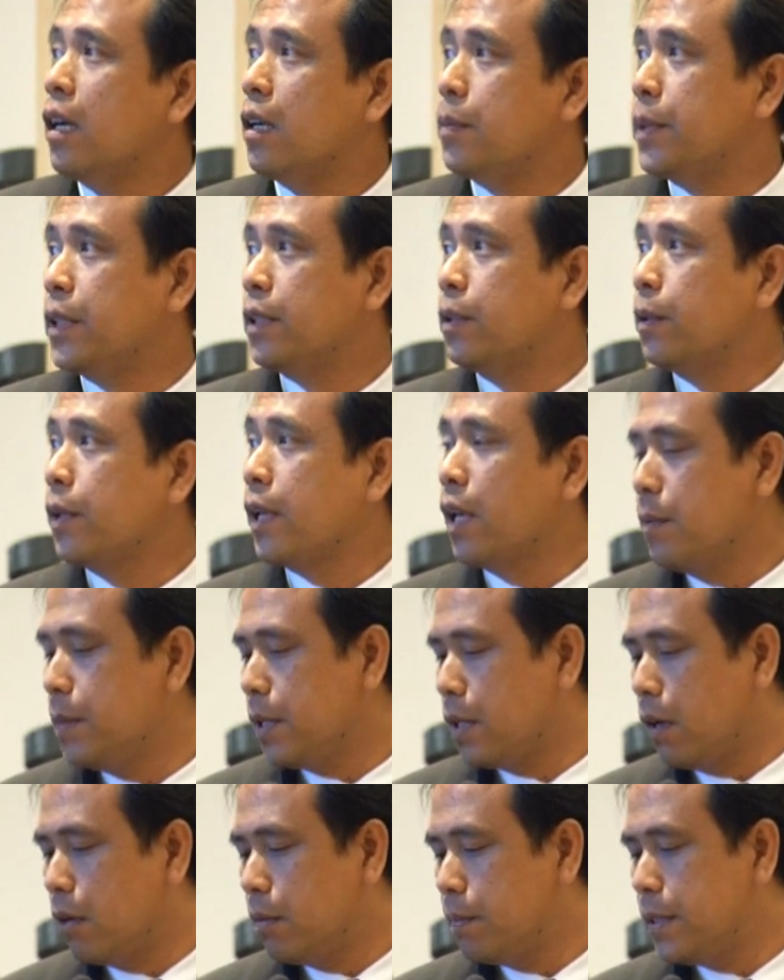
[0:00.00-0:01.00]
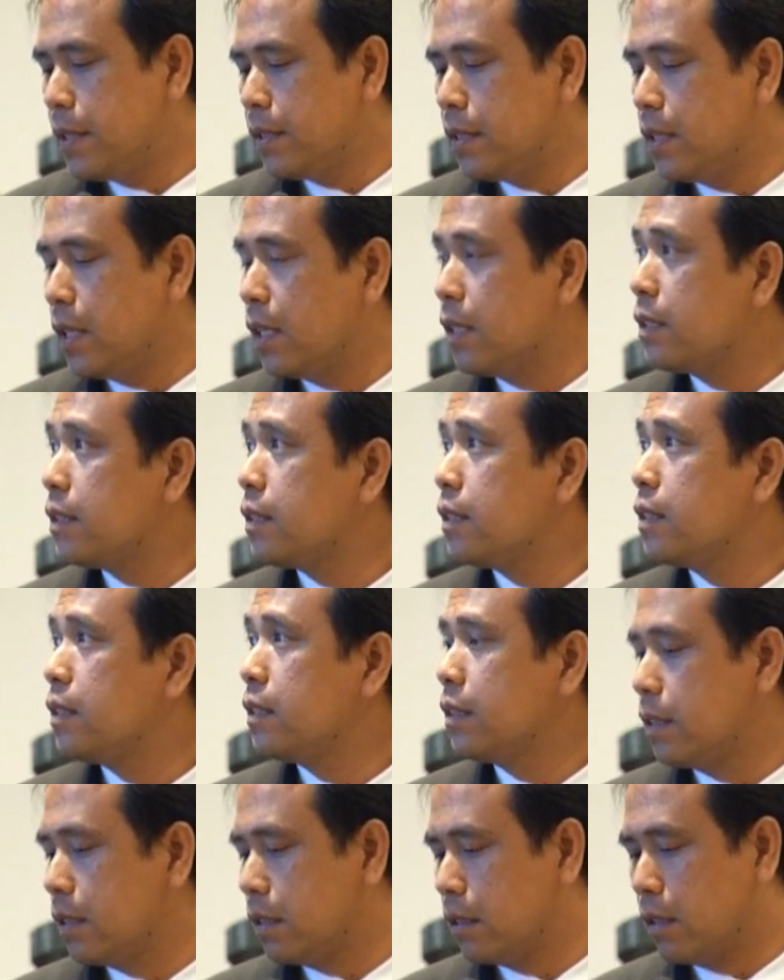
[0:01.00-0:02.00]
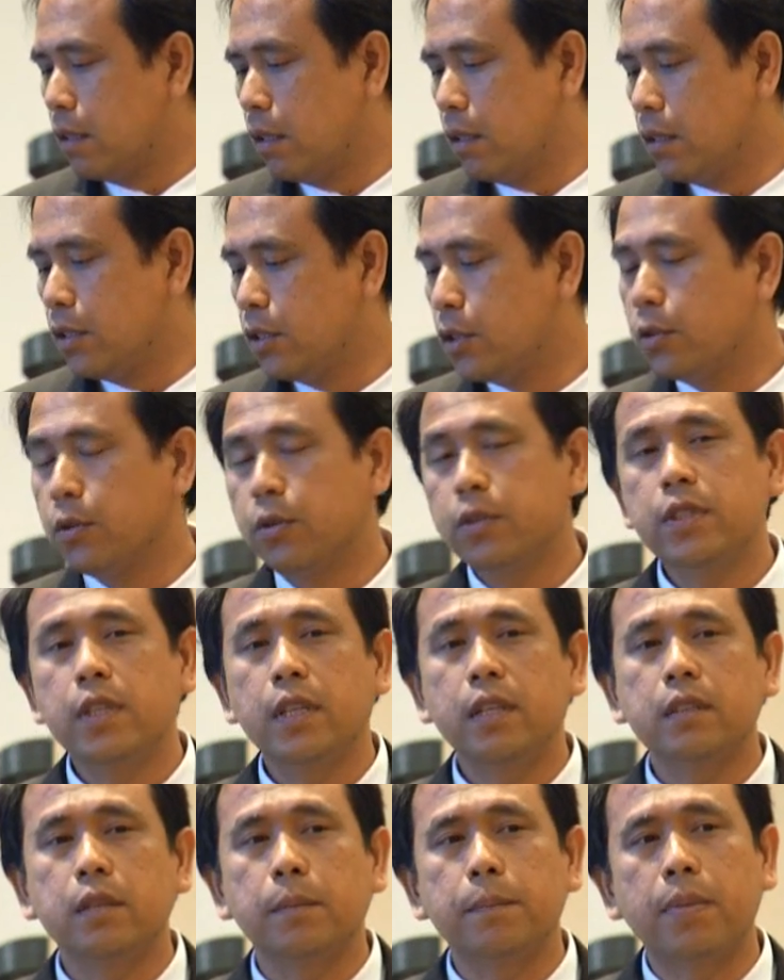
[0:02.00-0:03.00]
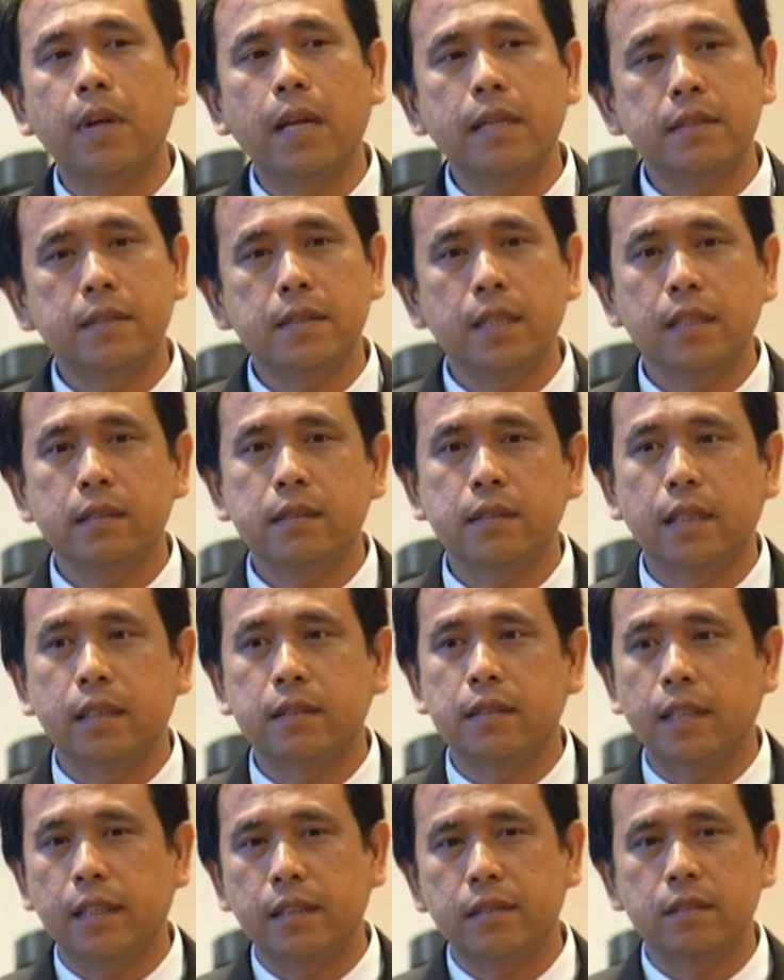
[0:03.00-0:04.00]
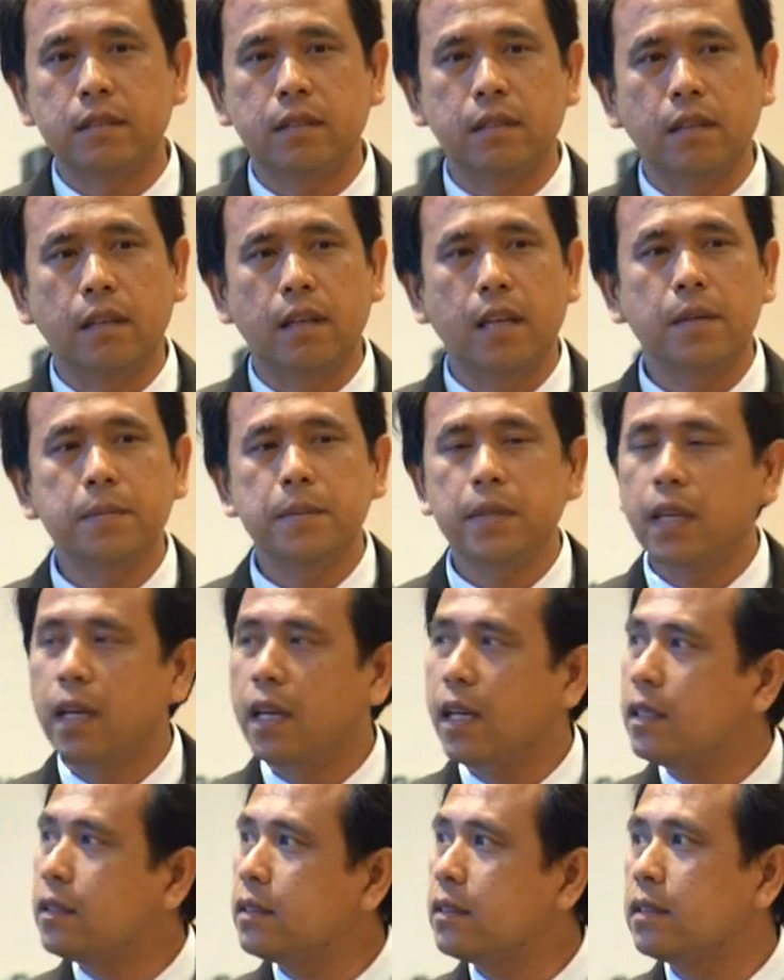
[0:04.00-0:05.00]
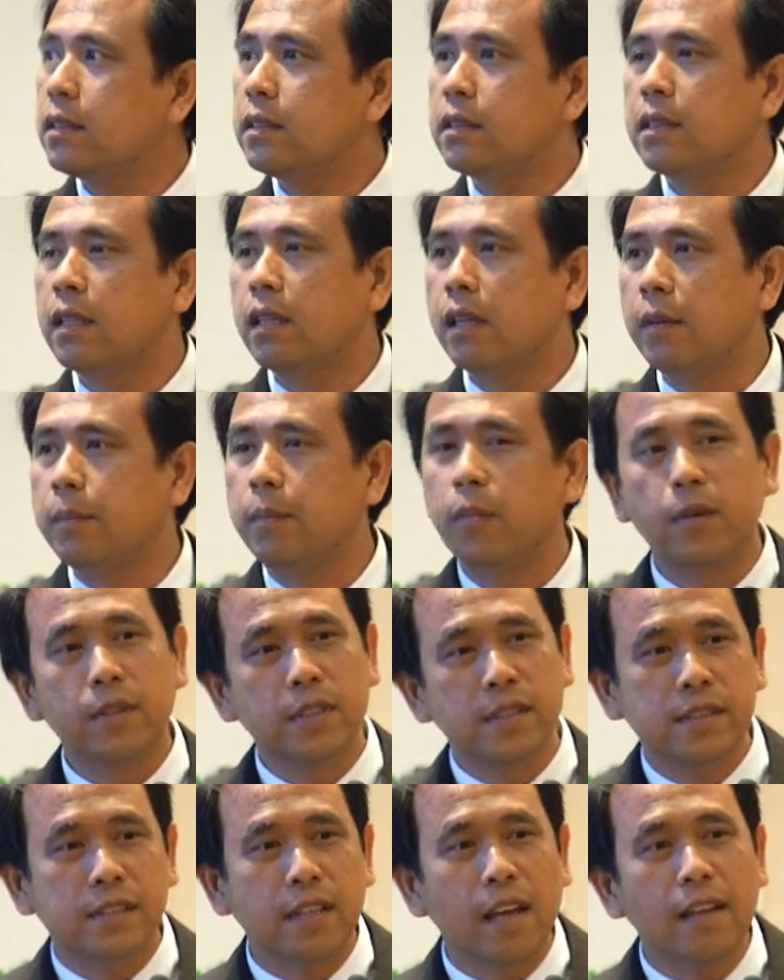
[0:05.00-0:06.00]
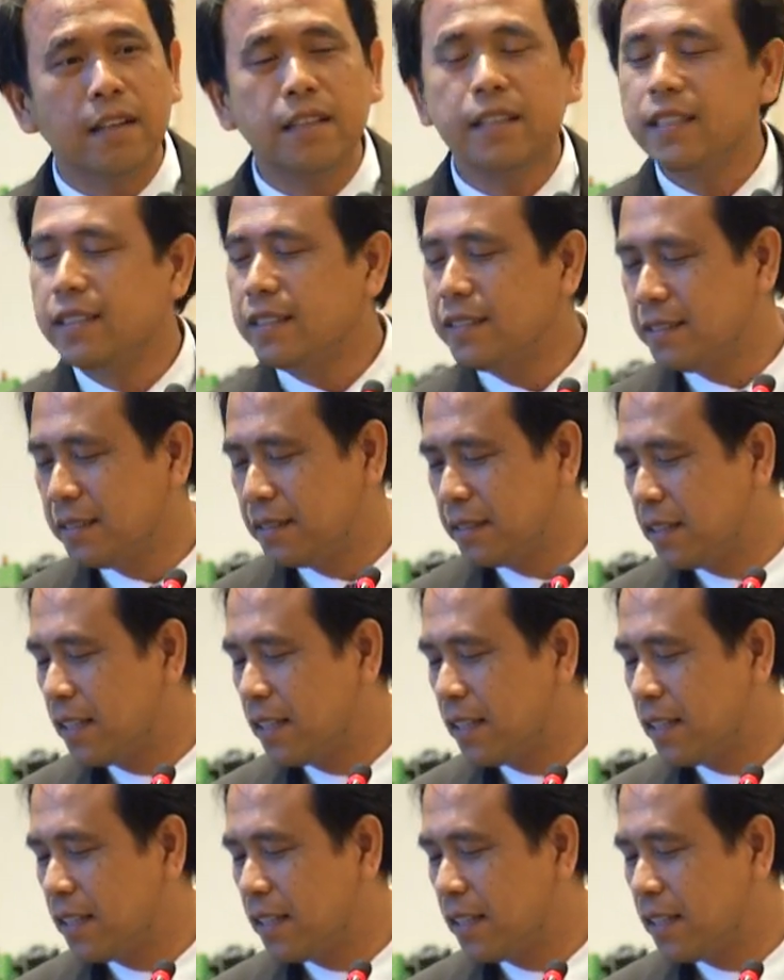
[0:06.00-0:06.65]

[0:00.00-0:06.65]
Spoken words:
A petrochemical business, including the plastics such as the ABS, polystyrene,